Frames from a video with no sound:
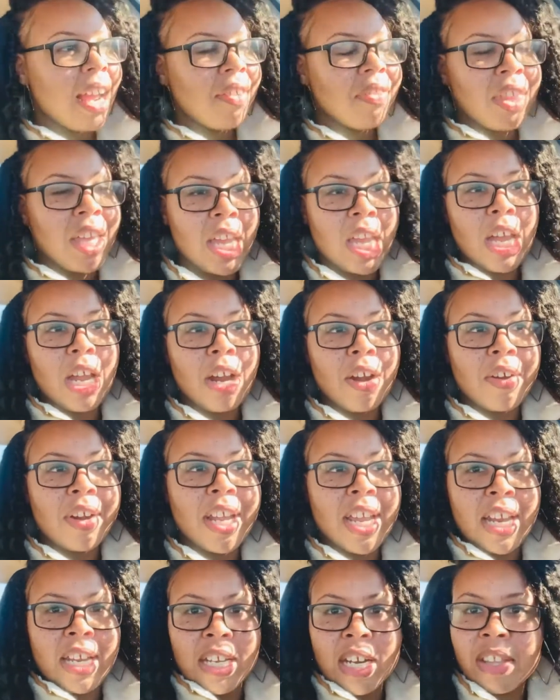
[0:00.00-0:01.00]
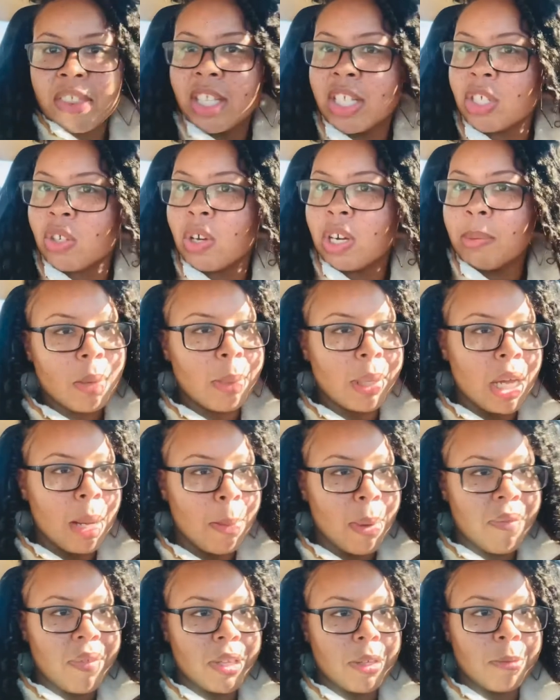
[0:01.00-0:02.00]
there and nothing's going to
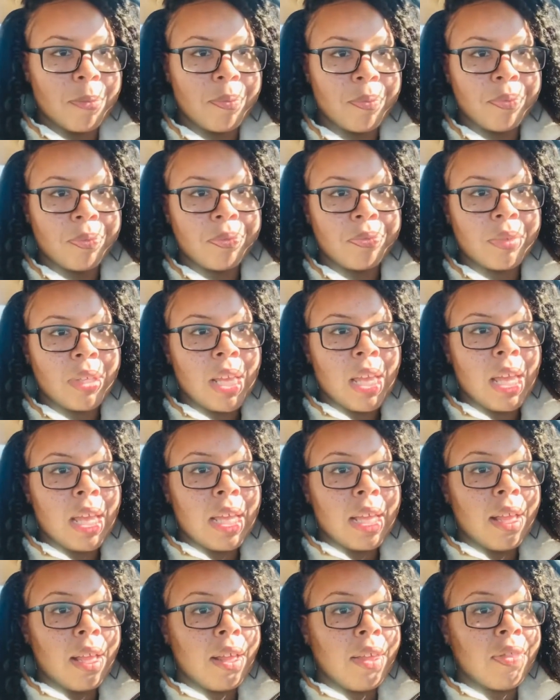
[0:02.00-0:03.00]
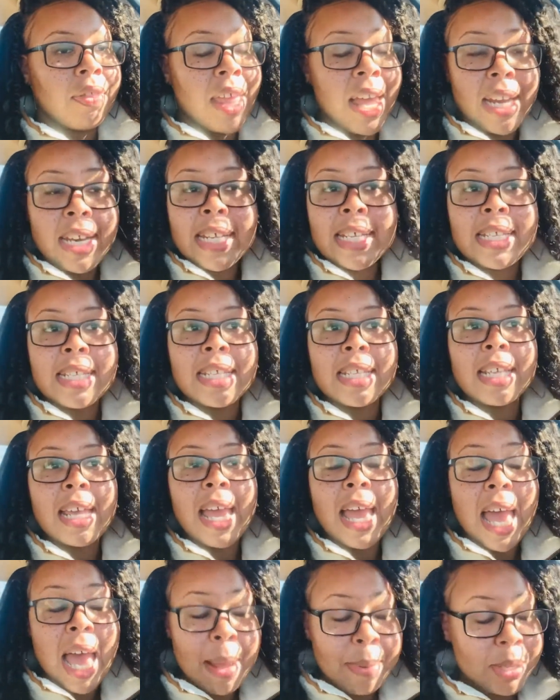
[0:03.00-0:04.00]
become of it. That is
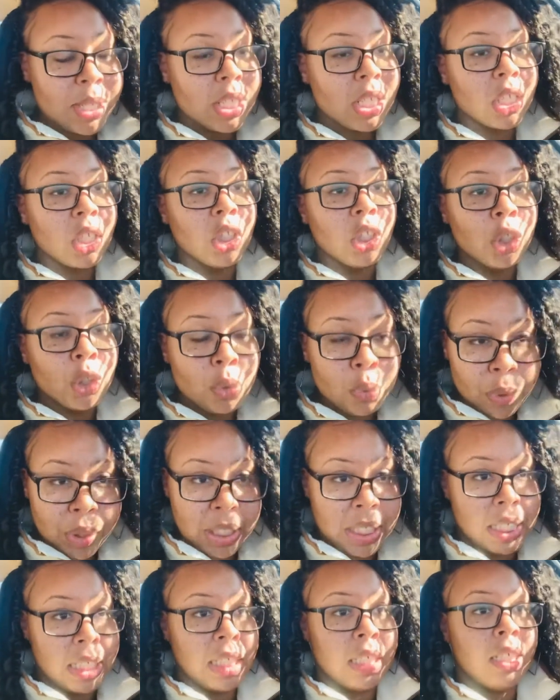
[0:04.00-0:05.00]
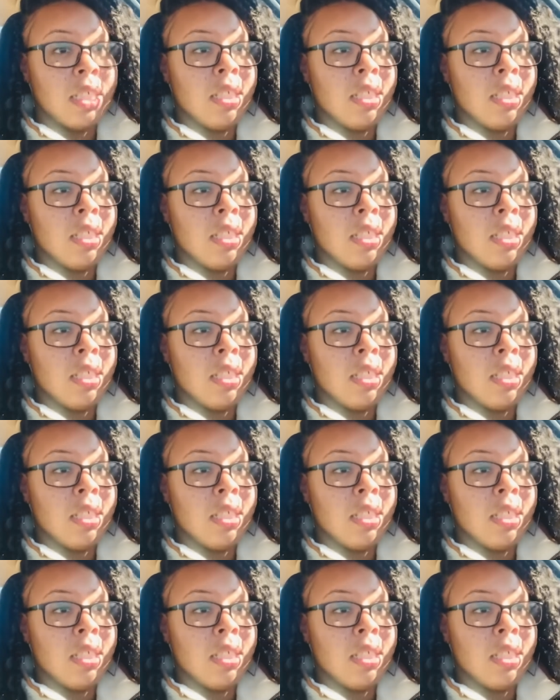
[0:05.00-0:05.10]
absolutely